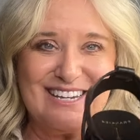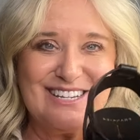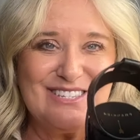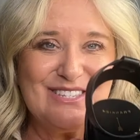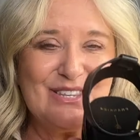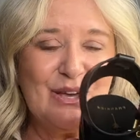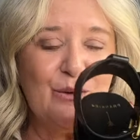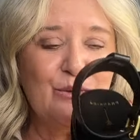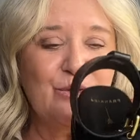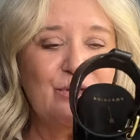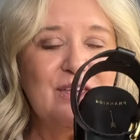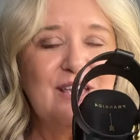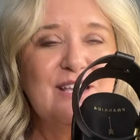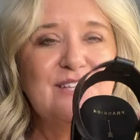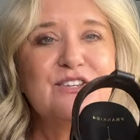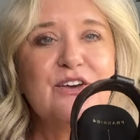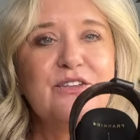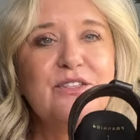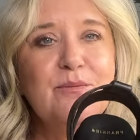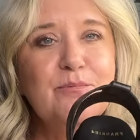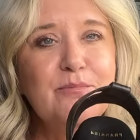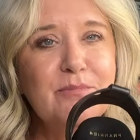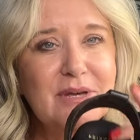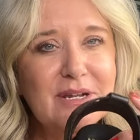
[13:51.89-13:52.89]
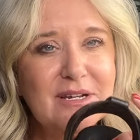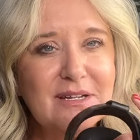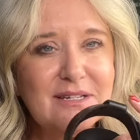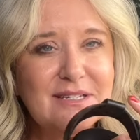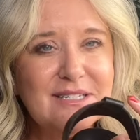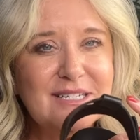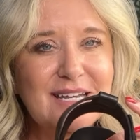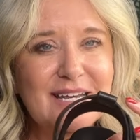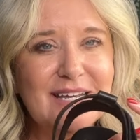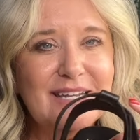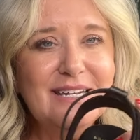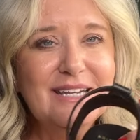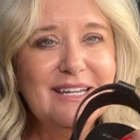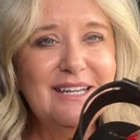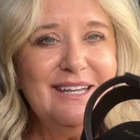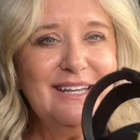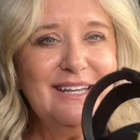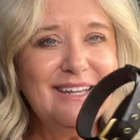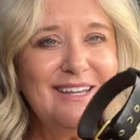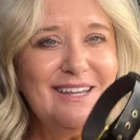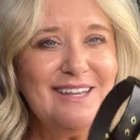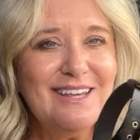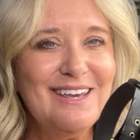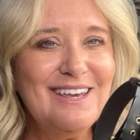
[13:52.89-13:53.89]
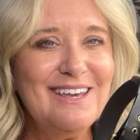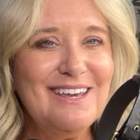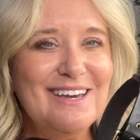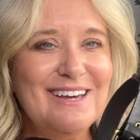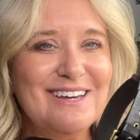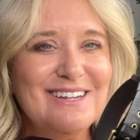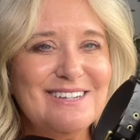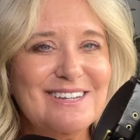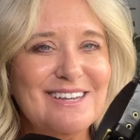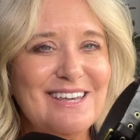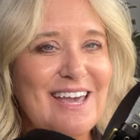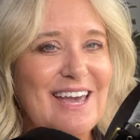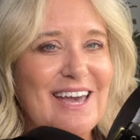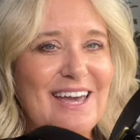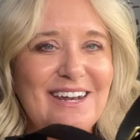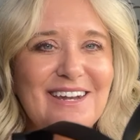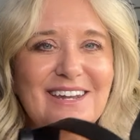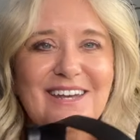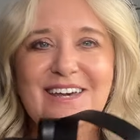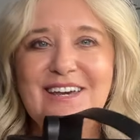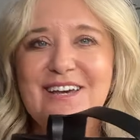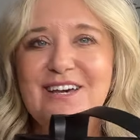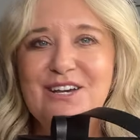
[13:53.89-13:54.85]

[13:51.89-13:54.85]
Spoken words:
So these are the Middleton, and again,